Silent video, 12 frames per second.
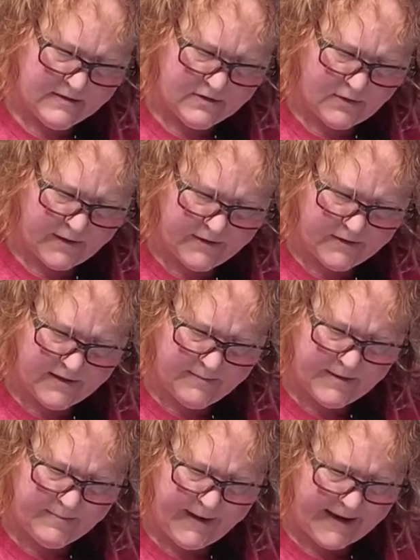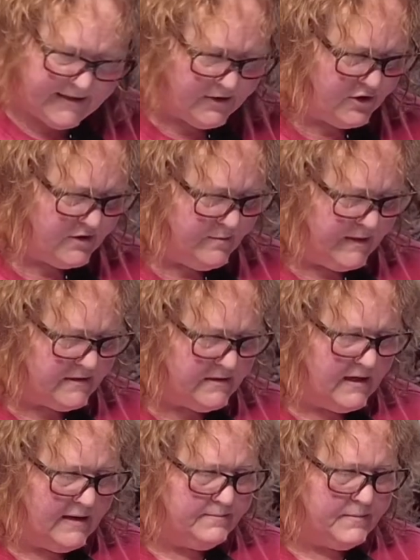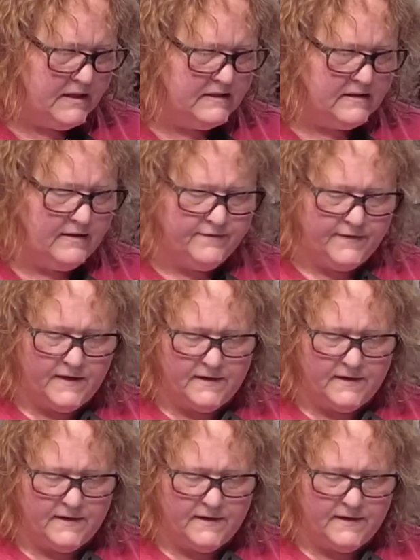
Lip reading: so I don't get my packages mixed up, because if